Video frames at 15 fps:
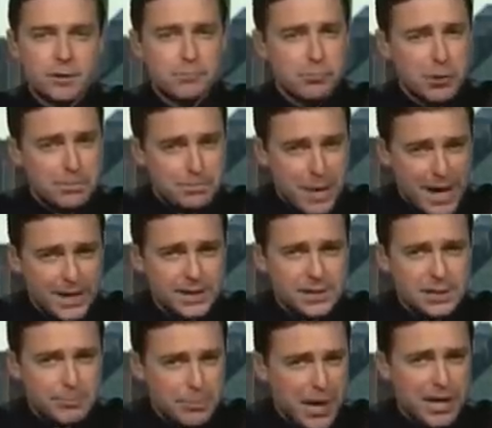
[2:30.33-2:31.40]
to put pen
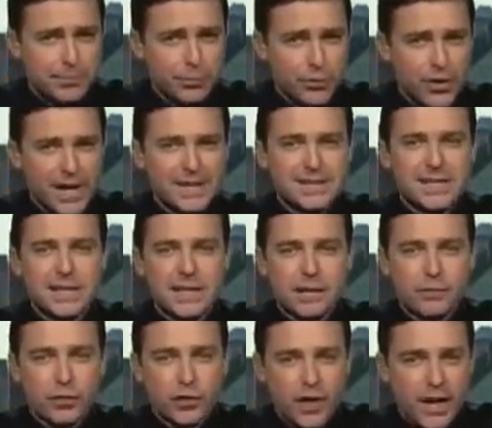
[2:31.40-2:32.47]
to paper and to
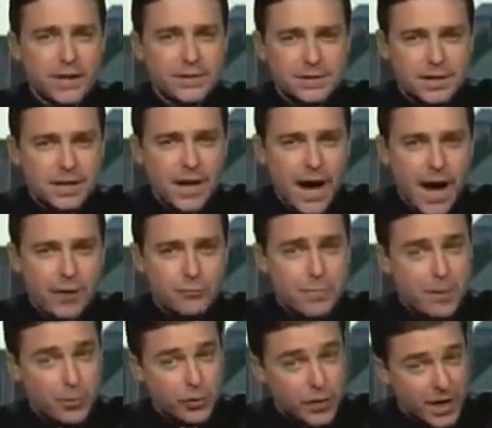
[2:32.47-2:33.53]
give thanks to God.
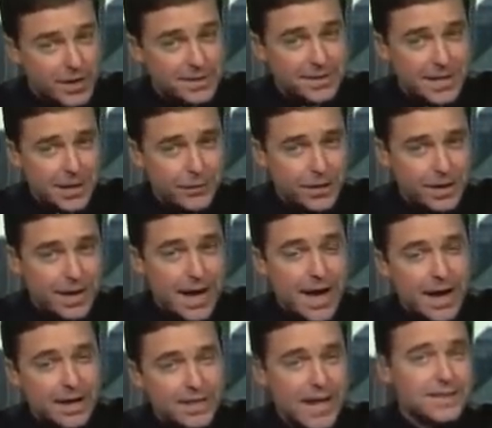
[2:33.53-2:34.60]
Remember, thanksgiving,
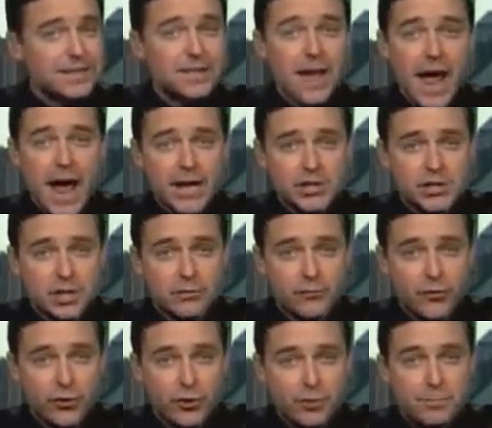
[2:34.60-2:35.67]
that's an action
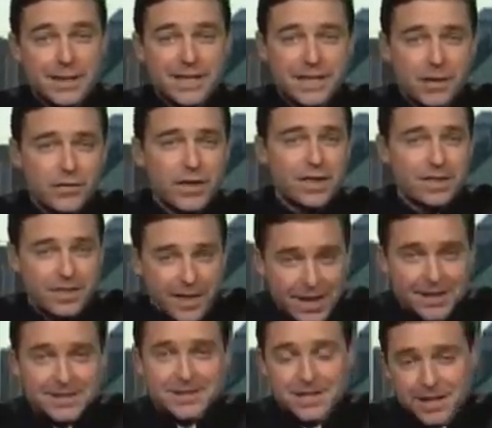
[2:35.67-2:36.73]
verb, giving
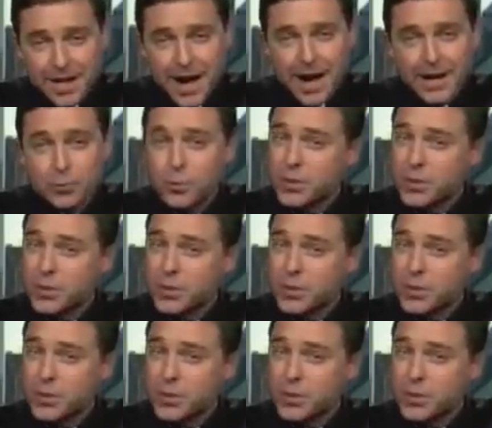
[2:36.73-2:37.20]
thanks to God.